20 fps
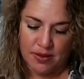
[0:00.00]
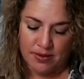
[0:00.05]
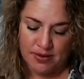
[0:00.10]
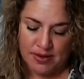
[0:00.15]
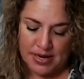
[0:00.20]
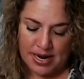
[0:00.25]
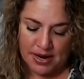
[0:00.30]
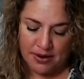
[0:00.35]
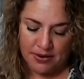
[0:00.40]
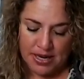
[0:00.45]

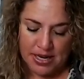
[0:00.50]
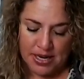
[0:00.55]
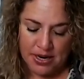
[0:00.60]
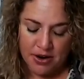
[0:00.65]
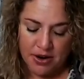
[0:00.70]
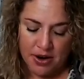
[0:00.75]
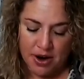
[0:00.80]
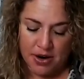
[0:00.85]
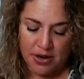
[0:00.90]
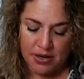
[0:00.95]
Now,
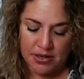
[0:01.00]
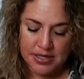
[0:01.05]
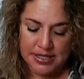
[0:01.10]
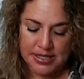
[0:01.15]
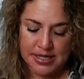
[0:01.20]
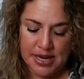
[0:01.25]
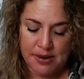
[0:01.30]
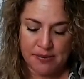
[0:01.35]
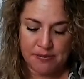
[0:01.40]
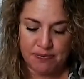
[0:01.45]
here are
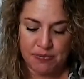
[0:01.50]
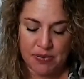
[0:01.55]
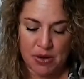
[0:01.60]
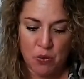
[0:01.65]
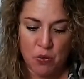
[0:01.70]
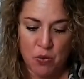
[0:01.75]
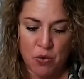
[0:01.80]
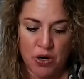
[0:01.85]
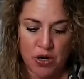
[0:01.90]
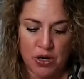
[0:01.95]
some
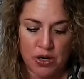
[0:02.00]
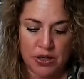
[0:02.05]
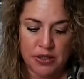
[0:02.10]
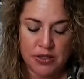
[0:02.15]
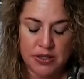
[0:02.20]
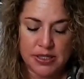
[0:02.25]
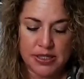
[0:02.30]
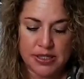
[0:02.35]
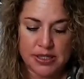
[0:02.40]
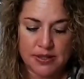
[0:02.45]

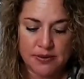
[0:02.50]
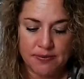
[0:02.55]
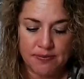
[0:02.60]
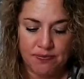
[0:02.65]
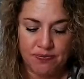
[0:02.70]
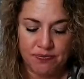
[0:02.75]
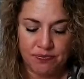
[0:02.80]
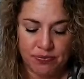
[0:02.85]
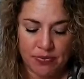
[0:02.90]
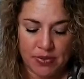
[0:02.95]
words
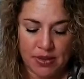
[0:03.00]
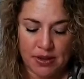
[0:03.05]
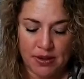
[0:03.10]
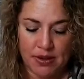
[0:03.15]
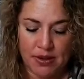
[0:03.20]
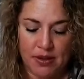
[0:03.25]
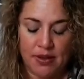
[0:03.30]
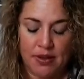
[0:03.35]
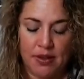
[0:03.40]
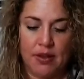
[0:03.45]

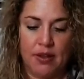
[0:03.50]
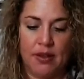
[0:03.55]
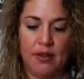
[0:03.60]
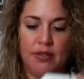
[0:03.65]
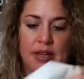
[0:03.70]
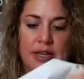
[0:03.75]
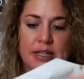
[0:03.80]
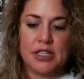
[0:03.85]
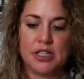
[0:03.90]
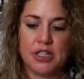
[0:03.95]

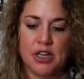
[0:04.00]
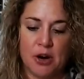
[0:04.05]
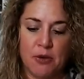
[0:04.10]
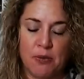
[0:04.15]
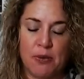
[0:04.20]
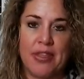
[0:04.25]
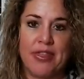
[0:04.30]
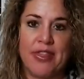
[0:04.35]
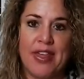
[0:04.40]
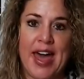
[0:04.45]
Let's start
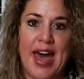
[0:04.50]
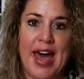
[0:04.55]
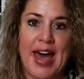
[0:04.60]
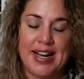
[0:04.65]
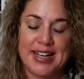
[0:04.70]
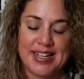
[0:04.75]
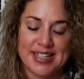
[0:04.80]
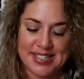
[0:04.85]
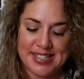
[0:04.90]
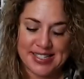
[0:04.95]
with
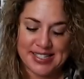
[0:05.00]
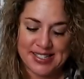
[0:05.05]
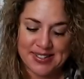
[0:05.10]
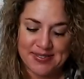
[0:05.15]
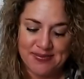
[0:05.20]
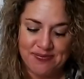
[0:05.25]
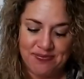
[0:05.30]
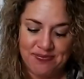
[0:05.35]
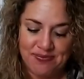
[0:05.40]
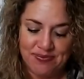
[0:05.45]
X.
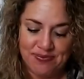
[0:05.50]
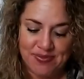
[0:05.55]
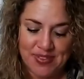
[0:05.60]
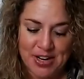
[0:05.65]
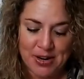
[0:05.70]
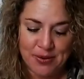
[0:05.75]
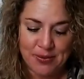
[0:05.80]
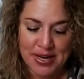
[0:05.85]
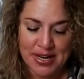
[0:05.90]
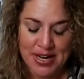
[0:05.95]

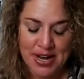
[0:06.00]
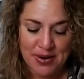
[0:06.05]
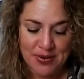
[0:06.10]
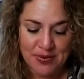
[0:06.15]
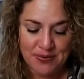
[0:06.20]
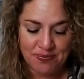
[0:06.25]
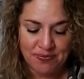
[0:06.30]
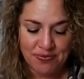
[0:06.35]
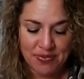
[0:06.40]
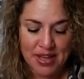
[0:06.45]
Here we go.
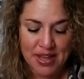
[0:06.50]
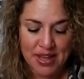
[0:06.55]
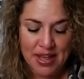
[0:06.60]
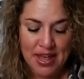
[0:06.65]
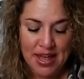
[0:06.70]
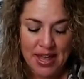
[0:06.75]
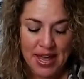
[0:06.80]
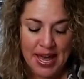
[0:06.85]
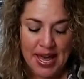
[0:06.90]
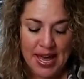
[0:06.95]

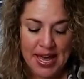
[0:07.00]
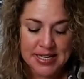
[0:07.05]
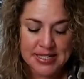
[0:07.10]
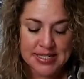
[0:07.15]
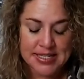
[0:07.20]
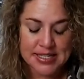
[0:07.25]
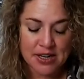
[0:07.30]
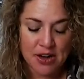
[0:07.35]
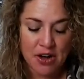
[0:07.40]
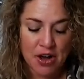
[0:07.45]

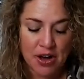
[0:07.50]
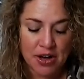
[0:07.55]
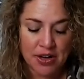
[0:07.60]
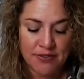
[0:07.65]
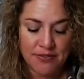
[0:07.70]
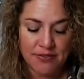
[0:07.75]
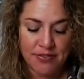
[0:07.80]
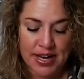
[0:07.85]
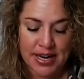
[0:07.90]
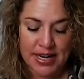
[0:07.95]
Ex
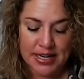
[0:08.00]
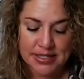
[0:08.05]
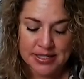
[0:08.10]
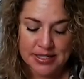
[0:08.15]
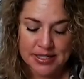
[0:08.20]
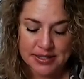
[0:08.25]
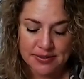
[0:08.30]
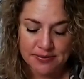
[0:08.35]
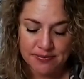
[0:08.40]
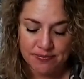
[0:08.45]

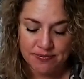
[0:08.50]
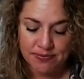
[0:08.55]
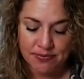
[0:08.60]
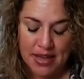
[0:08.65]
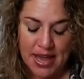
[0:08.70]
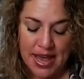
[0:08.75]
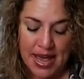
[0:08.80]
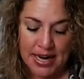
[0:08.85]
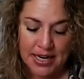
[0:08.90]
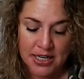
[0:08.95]
convict,
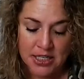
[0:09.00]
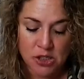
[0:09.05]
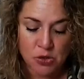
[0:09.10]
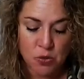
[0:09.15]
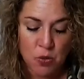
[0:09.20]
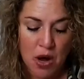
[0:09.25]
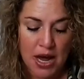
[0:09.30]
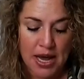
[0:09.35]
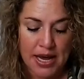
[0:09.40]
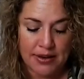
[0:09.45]
ex
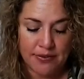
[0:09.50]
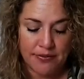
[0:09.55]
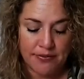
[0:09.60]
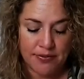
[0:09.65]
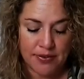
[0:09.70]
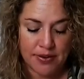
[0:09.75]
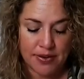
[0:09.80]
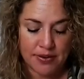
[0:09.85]
wife,